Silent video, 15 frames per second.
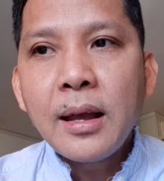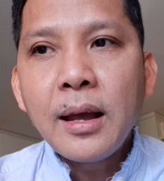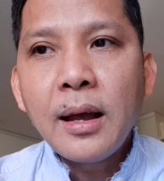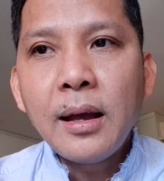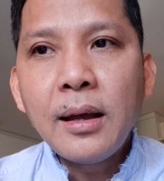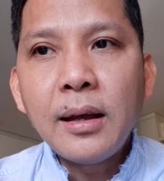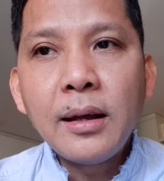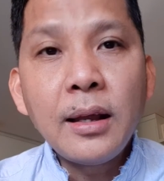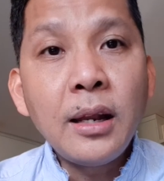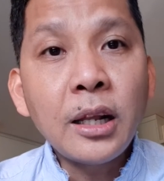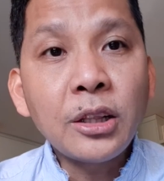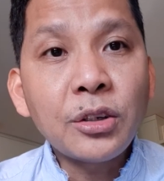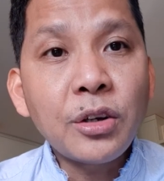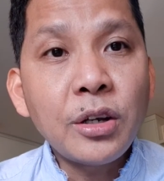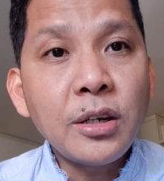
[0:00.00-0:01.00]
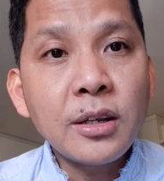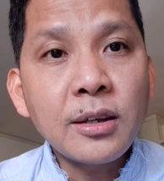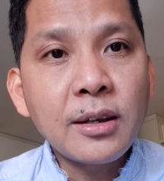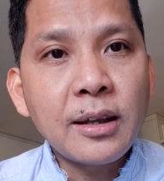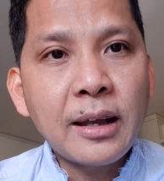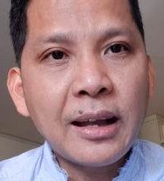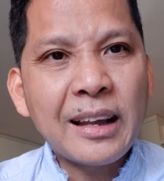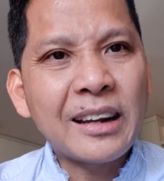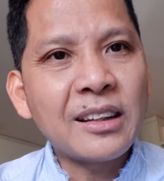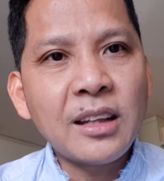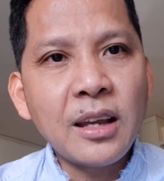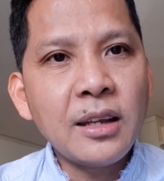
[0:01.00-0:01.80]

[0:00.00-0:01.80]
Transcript: electronic CARTA